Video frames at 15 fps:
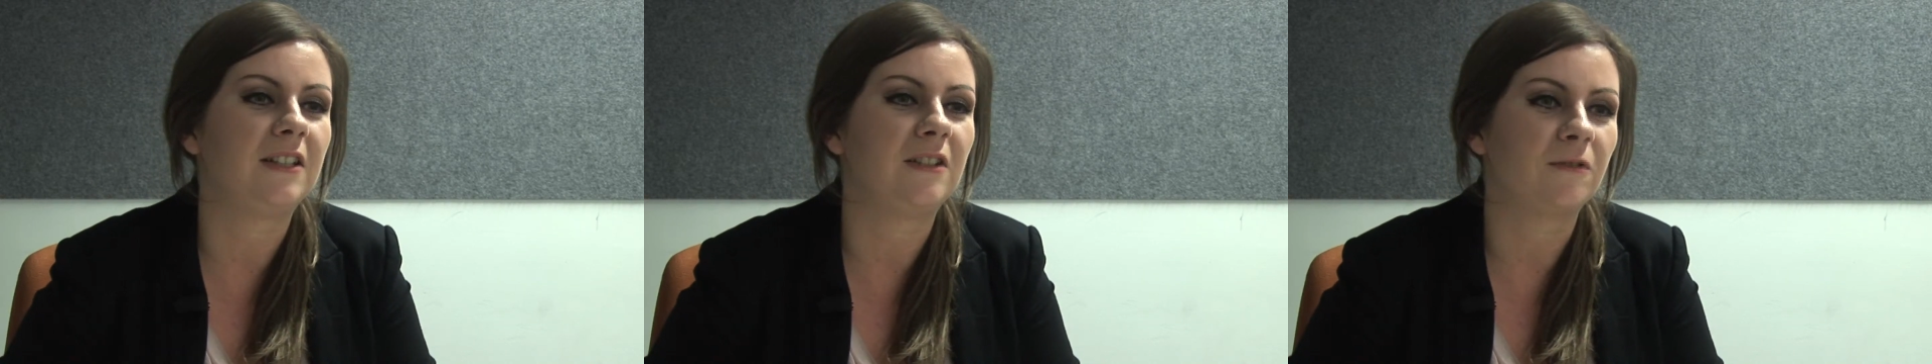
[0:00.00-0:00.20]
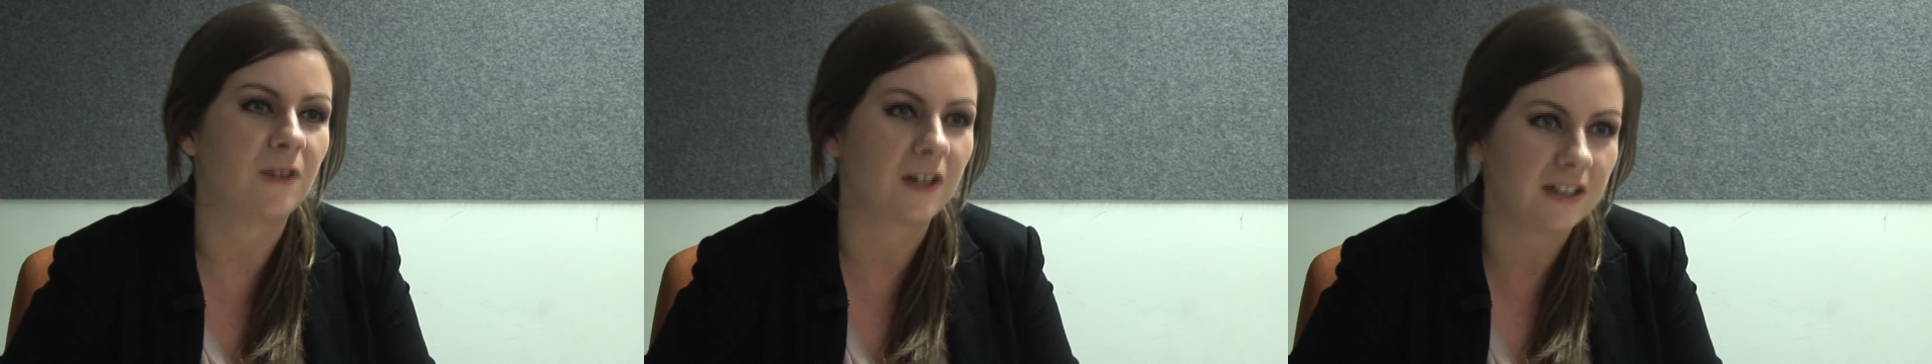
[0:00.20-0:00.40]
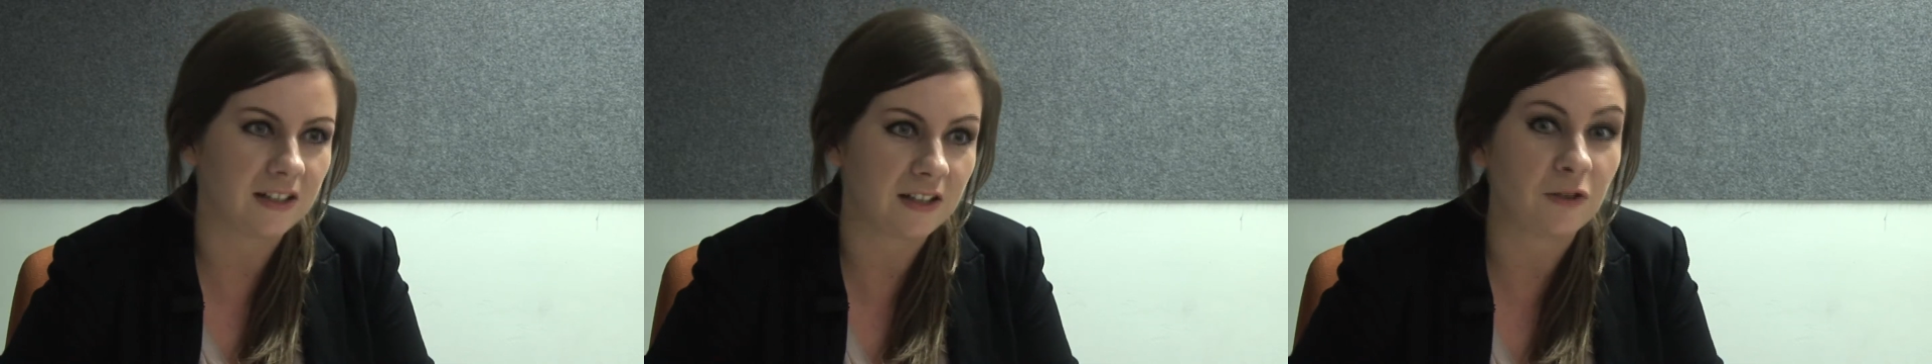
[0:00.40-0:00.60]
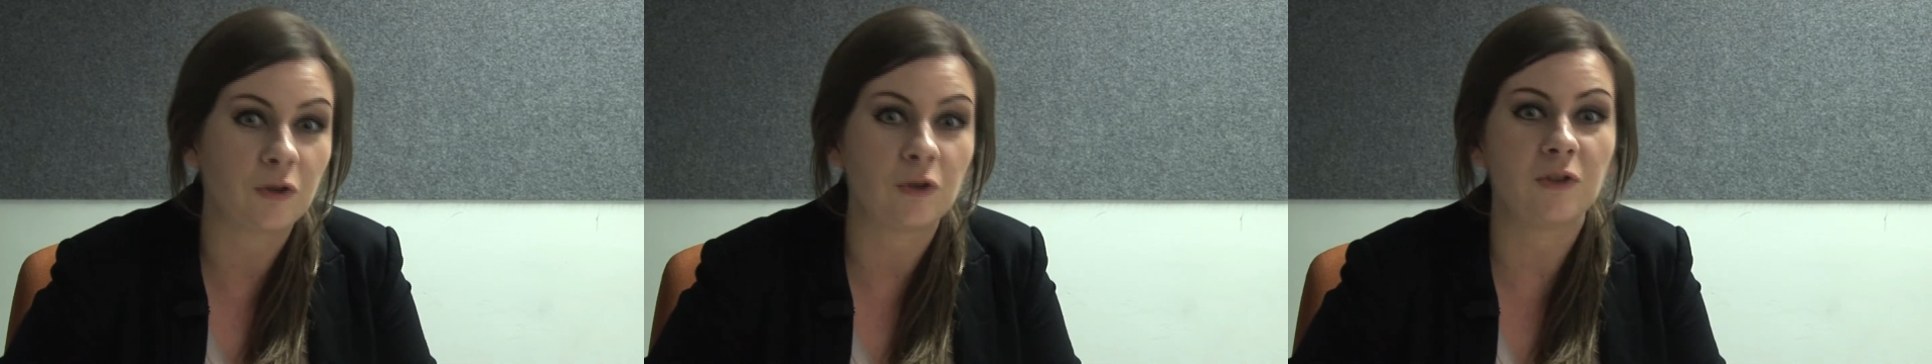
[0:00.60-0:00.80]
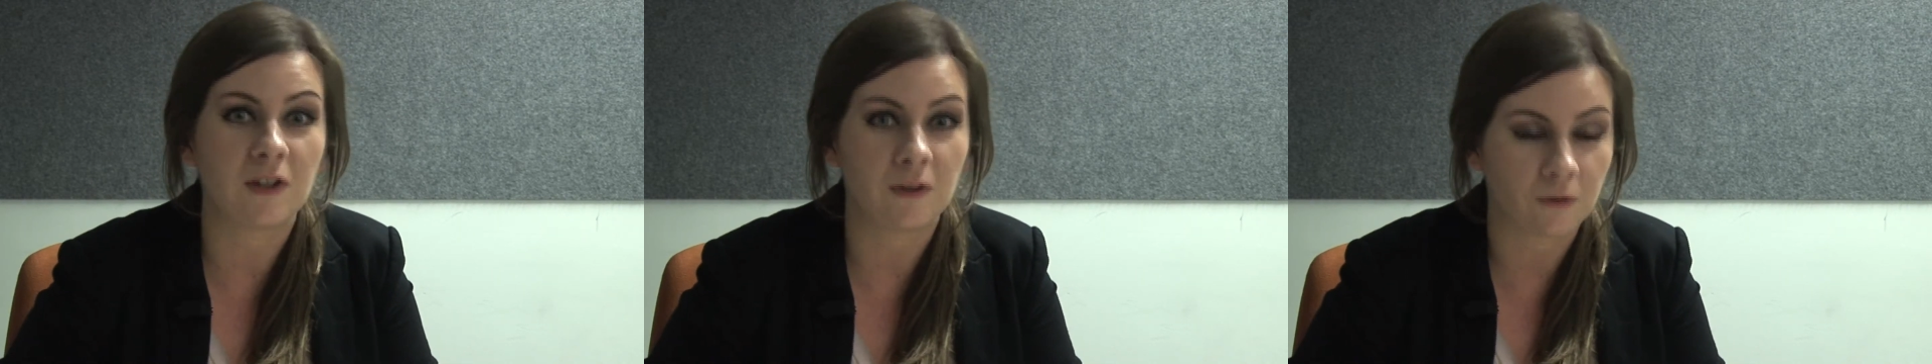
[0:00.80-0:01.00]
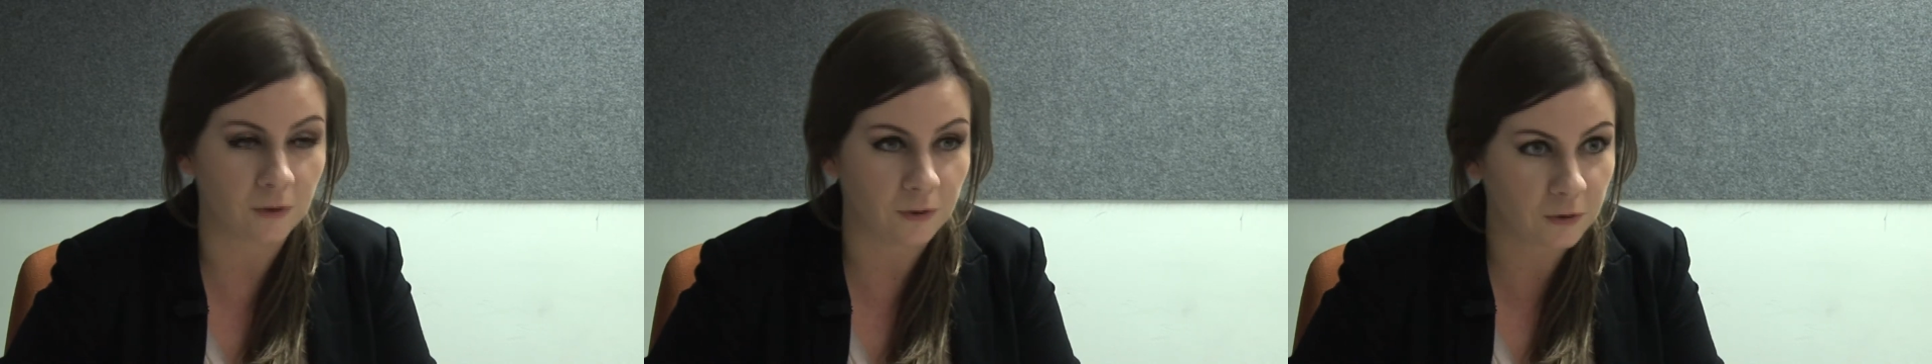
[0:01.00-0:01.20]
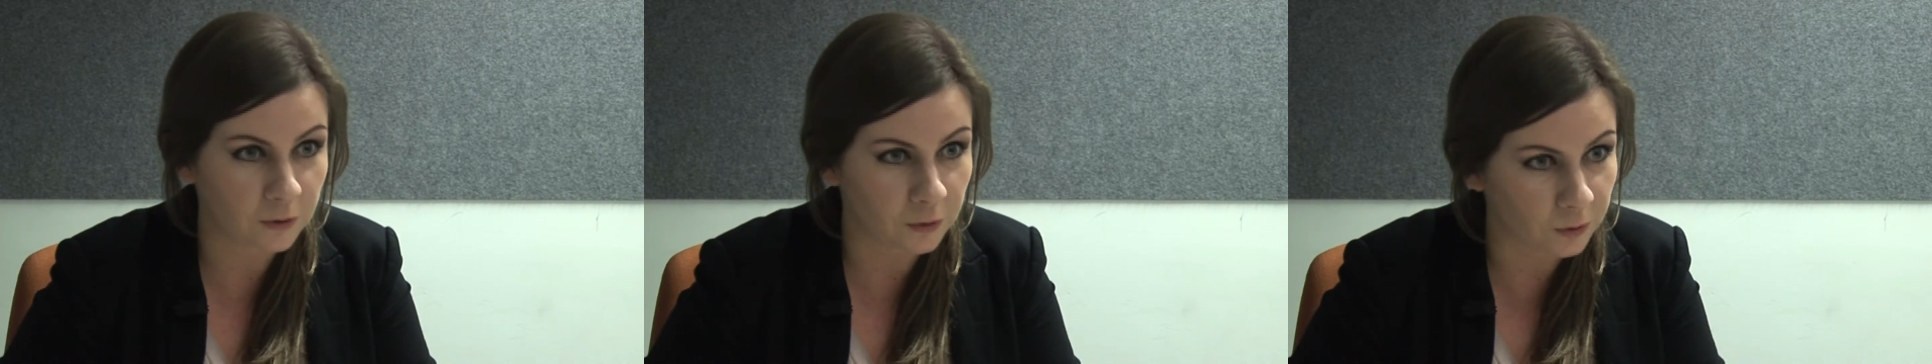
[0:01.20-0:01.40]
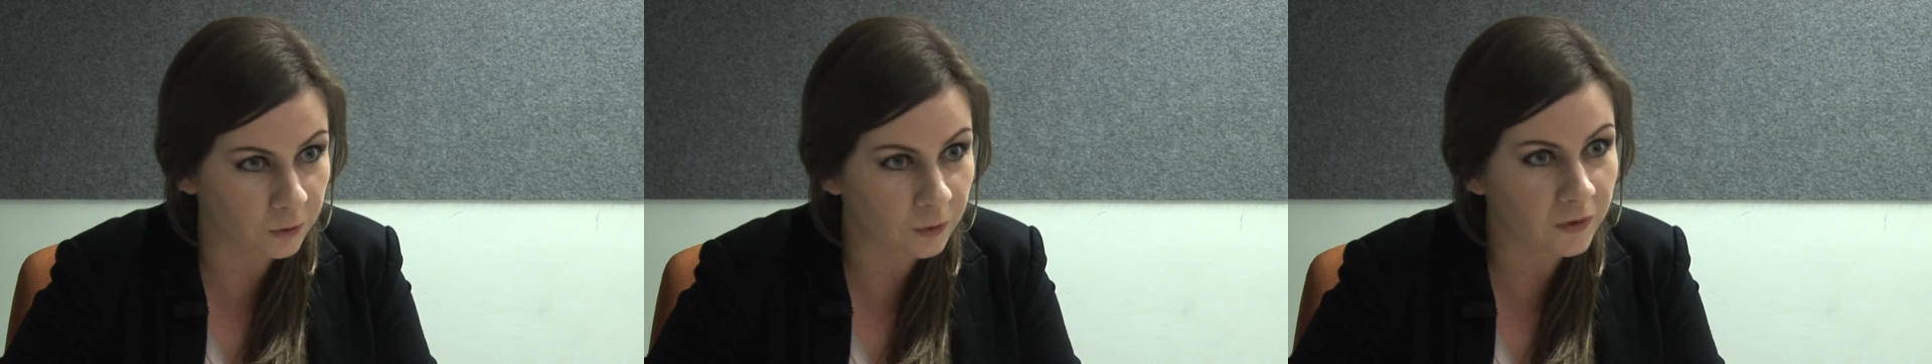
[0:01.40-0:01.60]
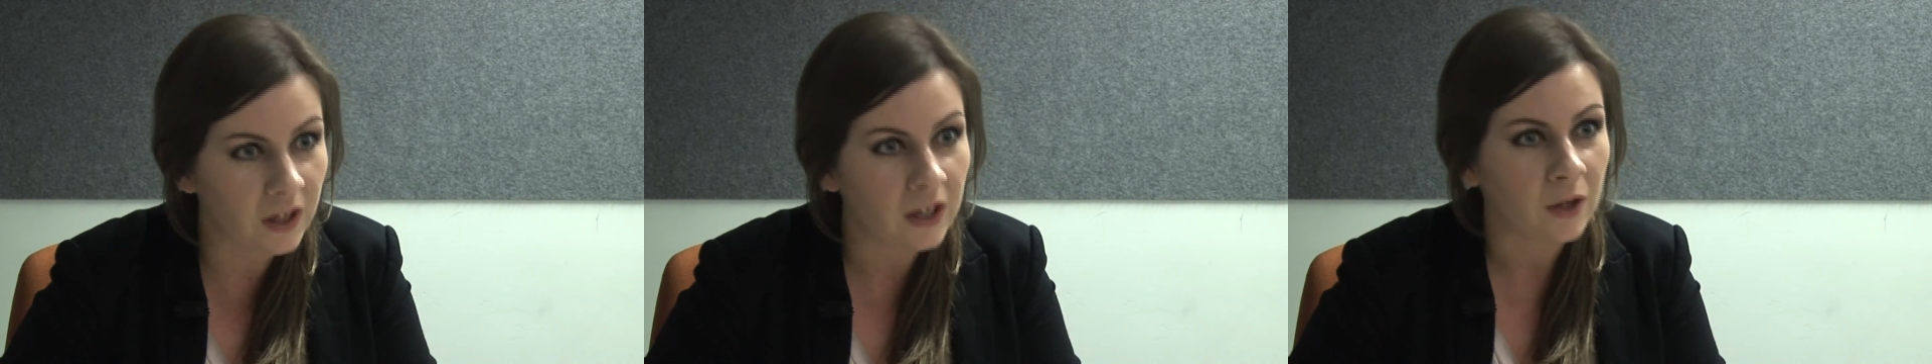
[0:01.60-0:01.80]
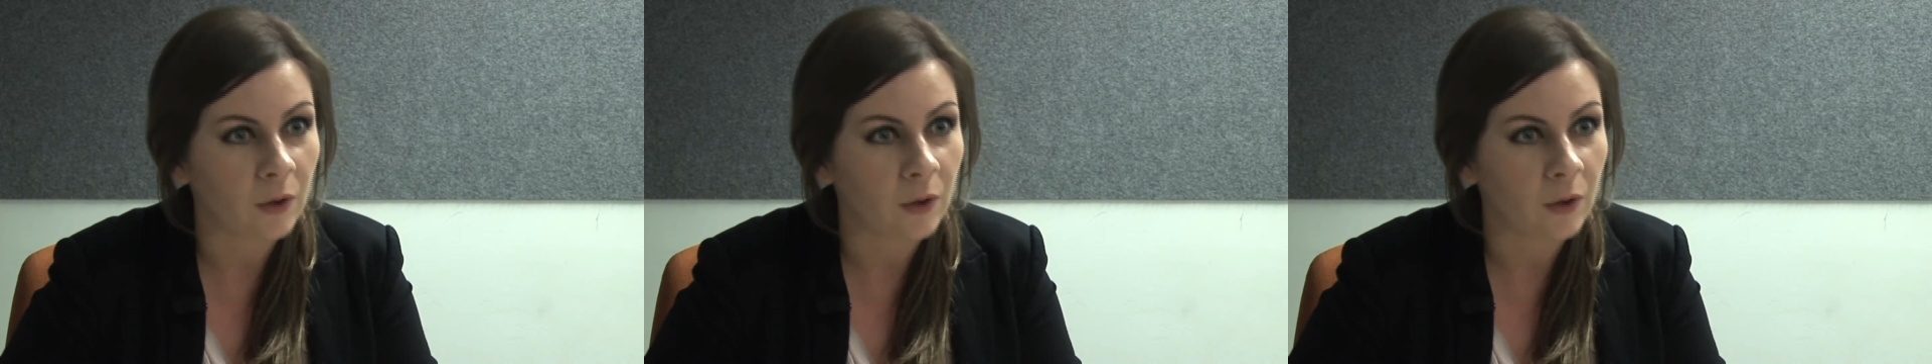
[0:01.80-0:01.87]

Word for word: divided into different schools.